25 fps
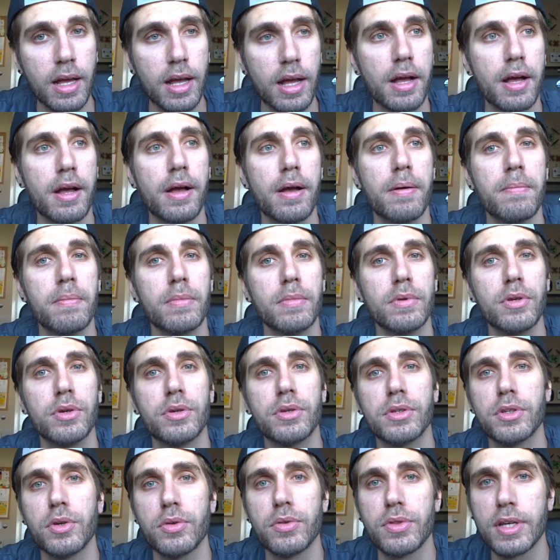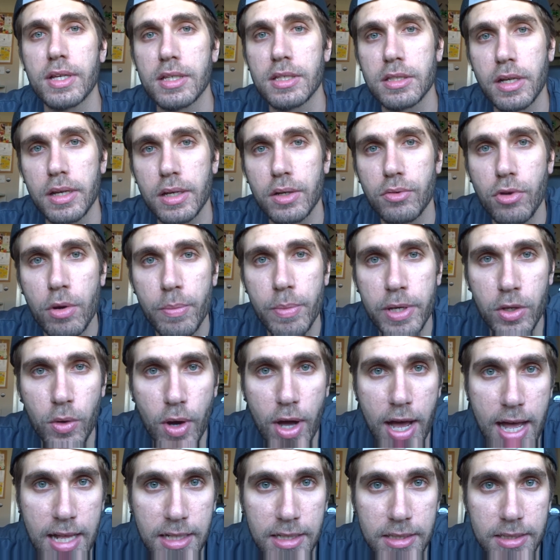Um, you can do things like rubbing your
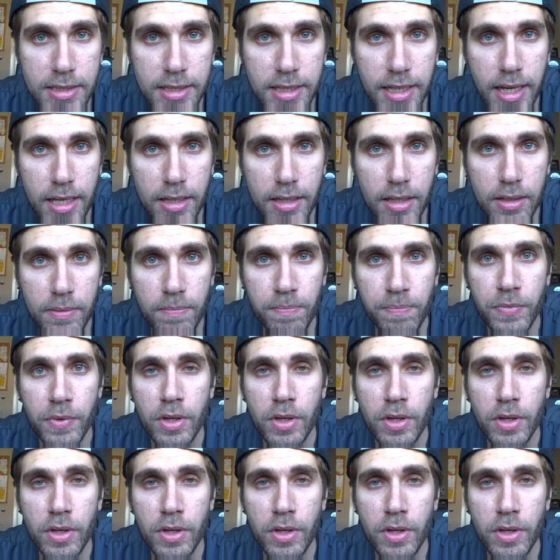hands together.